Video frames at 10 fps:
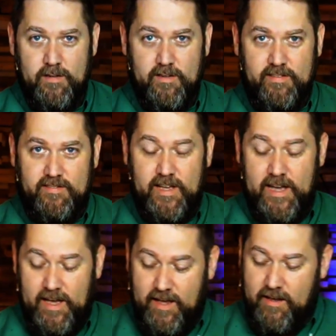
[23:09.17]
To
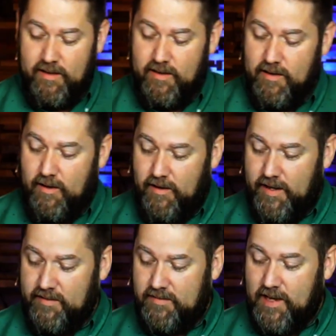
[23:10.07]
say,
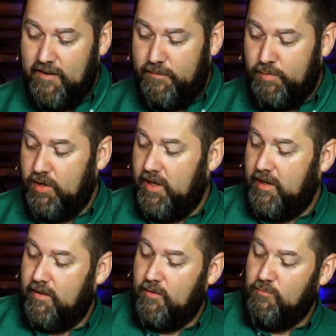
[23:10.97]
instead of
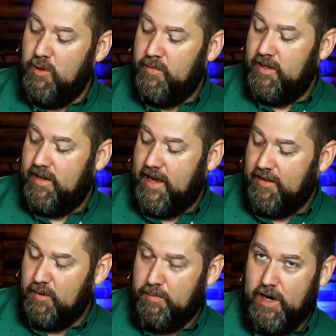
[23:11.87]
putting the woman
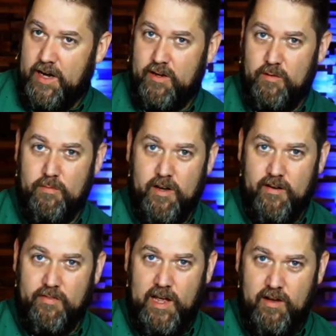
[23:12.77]
at the bottom
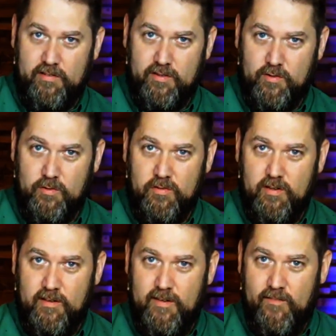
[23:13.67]
of the household
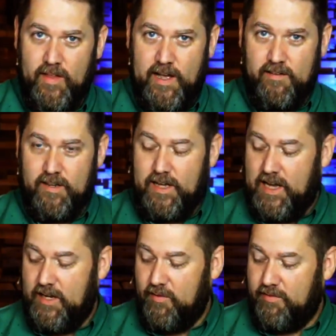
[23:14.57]
as a
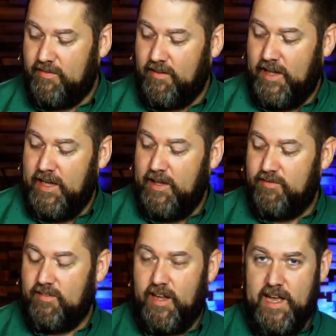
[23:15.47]
kind of
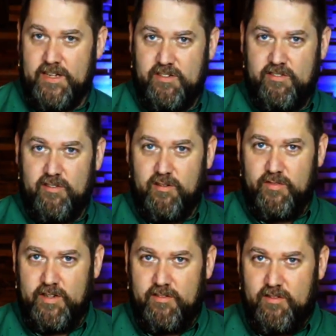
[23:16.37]

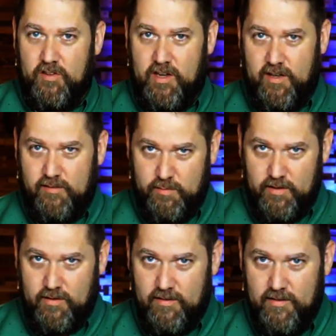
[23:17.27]
slave/servant to the
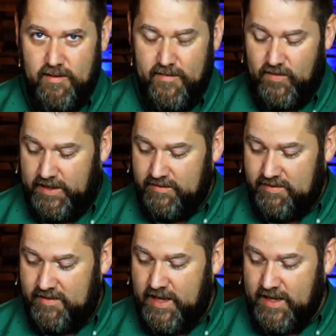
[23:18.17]
husband,
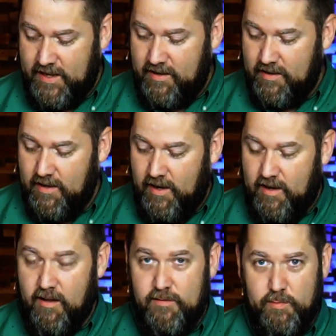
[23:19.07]
instead,
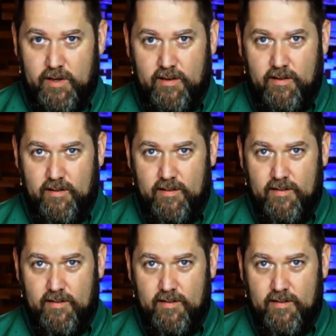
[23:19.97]
husband,